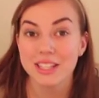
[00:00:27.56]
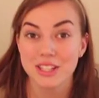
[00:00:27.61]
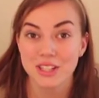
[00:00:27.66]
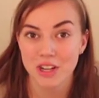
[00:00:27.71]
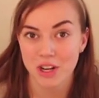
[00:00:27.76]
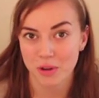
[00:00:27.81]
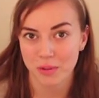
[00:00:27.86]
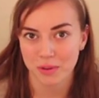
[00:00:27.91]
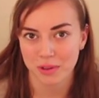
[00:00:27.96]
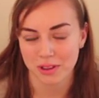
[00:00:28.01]

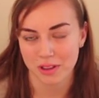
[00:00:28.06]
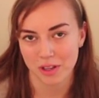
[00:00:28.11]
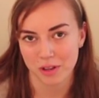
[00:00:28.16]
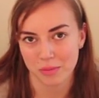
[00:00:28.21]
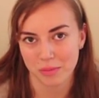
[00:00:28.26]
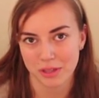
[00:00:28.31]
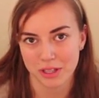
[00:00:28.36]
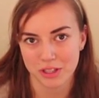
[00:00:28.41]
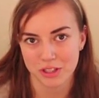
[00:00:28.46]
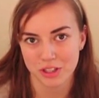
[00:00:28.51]
start with low
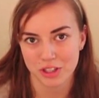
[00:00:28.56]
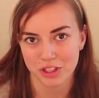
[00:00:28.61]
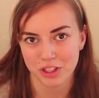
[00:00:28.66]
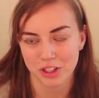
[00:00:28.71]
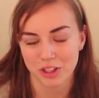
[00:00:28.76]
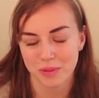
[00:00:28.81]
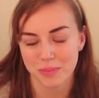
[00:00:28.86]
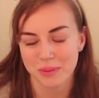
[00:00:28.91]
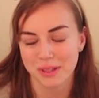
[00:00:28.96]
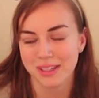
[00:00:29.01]
blood
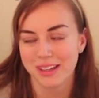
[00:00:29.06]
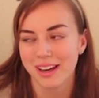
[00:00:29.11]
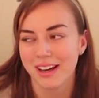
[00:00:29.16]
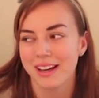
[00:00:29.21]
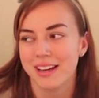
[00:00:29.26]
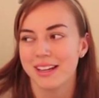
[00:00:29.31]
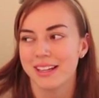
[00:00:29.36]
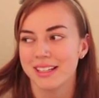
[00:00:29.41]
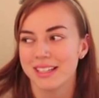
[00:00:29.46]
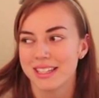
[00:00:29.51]
sugar
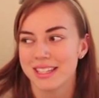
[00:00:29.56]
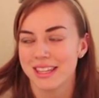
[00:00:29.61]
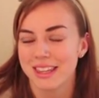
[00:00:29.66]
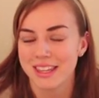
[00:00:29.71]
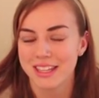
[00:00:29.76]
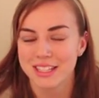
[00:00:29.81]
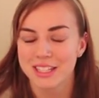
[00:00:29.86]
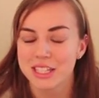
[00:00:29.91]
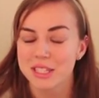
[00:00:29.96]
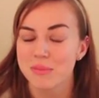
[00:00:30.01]
because
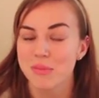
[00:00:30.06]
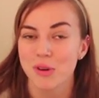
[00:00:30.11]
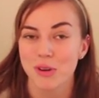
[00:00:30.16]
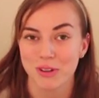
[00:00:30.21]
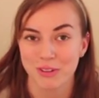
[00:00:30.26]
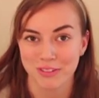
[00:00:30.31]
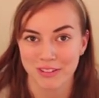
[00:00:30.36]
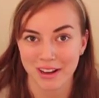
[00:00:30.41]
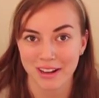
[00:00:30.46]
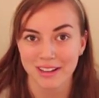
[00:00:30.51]
this is more
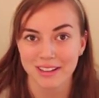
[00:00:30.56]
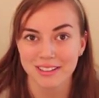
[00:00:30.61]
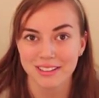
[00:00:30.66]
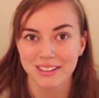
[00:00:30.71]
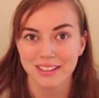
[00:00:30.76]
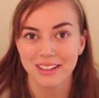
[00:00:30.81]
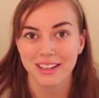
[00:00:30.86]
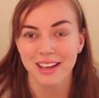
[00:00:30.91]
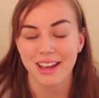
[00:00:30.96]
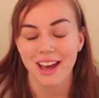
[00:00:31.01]
fun.
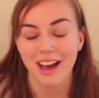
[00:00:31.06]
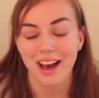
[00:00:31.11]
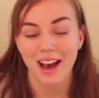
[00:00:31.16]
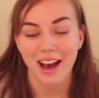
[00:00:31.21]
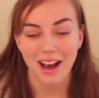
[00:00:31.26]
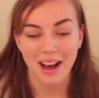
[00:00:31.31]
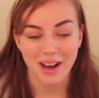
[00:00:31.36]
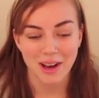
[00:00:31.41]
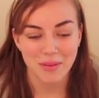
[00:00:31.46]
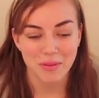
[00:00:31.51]

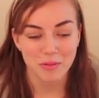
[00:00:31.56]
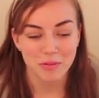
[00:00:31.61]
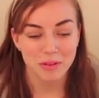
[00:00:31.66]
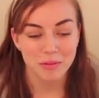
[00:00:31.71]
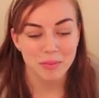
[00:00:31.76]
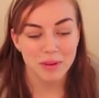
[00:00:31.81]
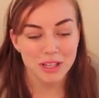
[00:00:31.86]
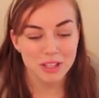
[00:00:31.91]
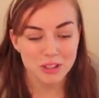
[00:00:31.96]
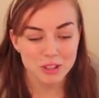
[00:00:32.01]
When
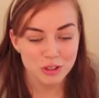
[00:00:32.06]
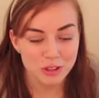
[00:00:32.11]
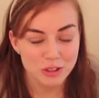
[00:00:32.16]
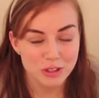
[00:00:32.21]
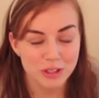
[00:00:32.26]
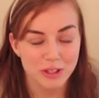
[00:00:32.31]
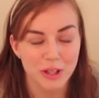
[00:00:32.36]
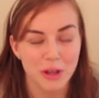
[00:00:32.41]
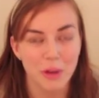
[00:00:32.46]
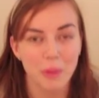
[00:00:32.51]
my sugar's
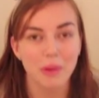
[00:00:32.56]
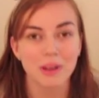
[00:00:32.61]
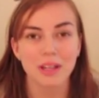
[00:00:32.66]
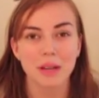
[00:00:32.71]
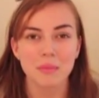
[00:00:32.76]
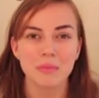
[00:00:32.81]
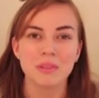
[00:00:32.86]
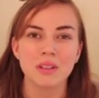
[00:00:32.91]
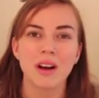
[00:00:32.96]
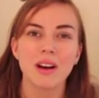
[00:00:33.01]
low and
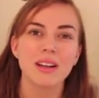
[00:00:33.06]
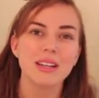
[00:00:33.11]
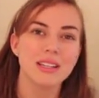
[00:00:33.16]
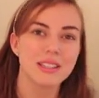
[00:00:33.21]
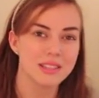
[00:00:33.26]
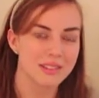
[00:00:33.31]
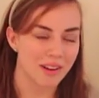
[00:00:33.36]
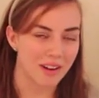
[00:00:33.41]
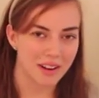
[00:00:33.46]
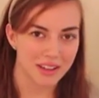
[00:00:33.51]
I'm not
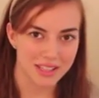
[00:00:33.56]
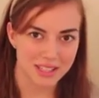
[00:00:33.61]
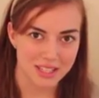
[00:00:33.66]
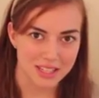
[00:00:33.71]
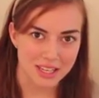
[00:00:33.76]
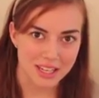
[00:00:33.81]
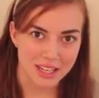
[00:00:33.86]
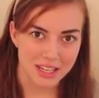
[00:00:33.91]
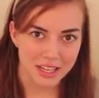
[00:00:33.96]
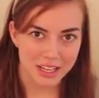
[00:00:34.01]

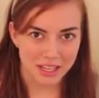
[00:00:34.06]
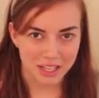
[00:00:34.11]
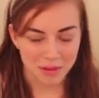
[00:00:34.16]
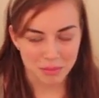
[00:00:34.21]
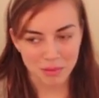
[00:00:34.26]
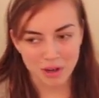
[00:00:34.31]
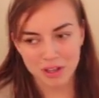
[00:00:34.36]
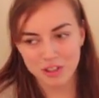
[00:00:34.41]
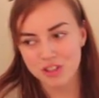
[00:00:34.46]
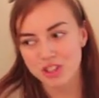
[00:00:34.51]
exhausted and I'm
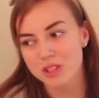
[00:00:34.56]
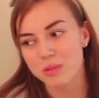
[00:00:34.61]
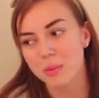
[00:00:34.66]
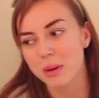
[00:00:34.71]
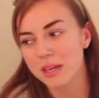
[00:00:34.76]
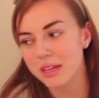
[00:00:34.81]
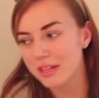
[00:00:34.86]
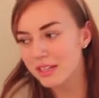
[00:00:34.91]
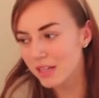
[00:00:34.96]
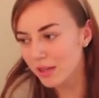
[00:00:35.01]
not just
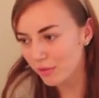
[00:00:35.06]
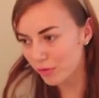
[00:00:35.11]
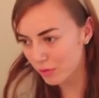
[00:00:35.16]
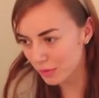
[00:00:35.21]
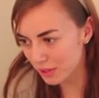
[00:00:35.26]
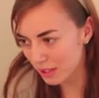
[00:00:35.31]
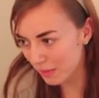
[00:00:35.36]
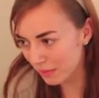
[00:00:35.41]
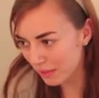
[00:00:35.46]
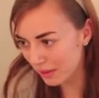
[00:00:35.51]
waking up from
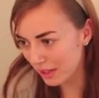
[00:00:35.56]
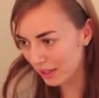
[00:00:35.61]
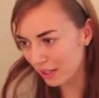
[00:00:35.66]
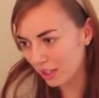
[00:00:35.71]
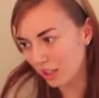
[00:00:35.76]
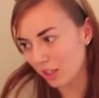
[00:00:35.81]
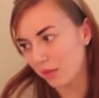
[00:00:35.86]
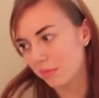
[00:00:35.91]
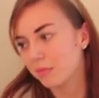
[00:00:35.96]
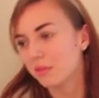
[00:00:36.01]
something
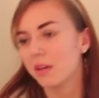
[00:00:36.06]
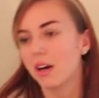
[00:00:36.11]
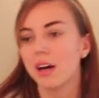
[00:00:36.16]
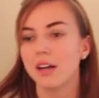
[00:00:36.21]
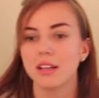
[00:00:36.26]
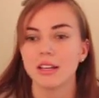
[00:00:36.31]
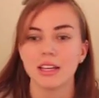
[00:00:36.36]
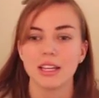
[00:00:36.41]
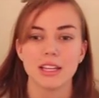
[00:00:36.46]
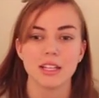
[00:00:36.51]
and I'm
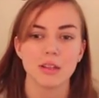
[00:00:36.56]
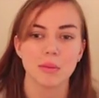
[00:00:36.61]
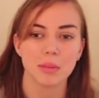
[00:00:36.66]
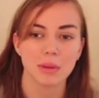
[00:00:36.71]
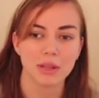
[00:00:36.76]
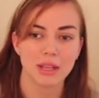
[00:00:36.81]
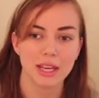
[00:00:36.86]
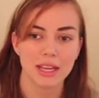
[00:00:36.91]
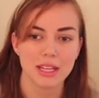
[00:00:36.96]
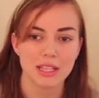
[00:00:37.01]
not like in a
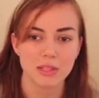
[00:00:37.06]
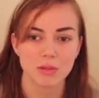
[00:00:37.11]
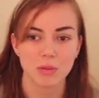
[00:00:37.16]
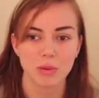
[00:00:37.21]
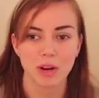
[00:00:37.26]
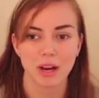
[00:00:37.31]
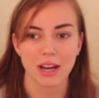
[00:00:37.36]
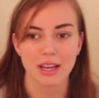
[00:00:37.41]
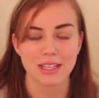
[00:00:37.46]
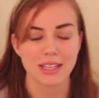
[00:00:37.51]
place
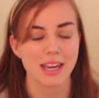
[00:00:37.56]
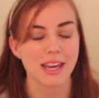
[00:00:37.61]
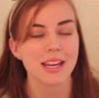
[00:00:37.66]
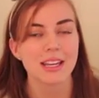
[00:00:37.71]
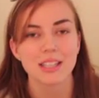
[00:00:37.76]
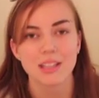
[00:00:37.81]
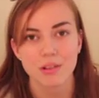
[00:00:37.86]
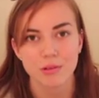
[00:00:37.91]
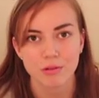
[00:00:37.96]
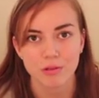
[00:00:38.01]
where I
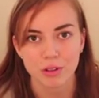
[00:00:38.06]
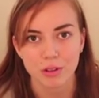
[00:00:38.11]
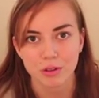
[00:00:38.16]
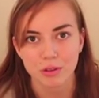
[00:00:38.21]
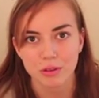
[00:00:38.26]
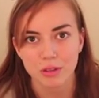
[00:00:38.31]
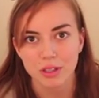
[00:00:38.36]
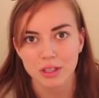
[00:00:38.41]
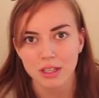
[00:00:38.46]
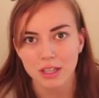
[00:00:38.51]
can't get food